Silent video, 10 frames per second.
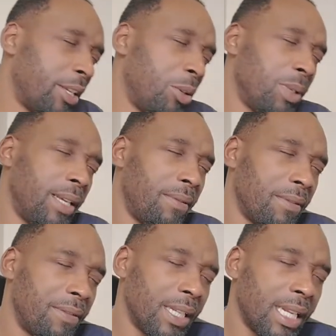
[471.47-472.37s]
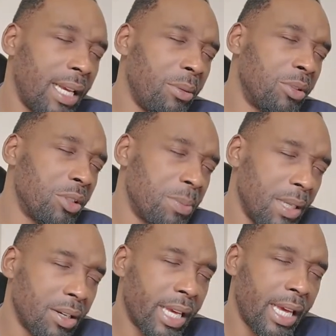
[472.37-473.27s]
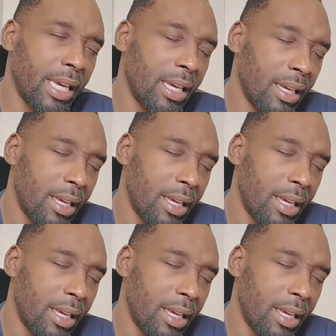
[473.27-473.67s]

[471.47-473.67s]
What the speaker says: you would even think that it would just be okay,